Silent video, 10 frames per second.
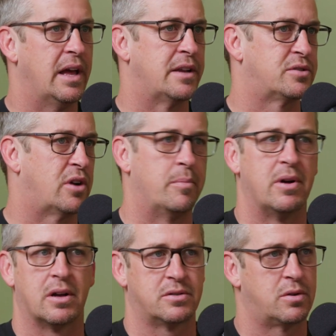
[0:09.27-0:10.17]
at a
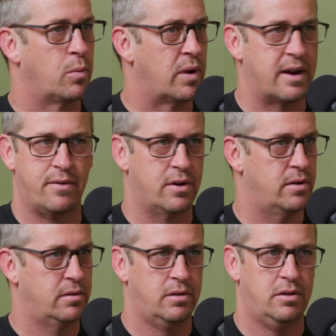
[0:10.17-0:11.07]
Starbucks or
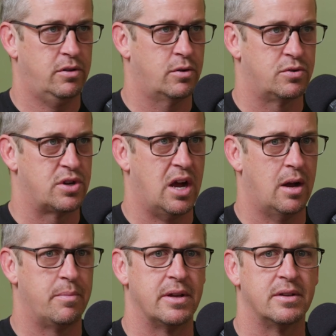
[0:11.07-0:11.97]
whatever your
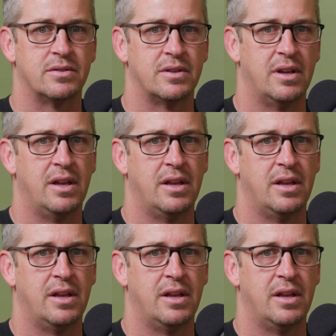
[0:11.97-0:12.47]
job is